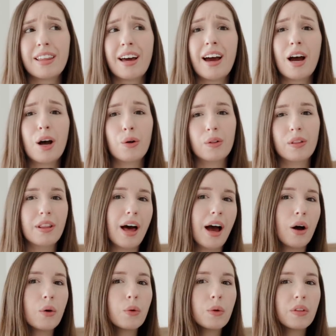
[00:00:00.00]
that out
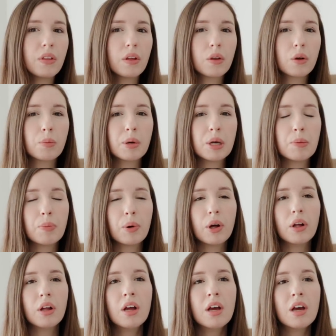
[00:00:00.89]
loud with other
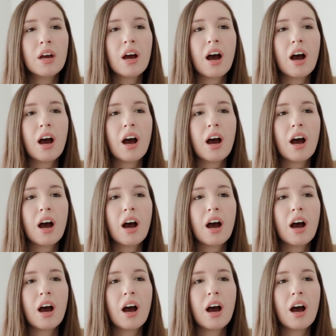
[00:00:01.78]
people,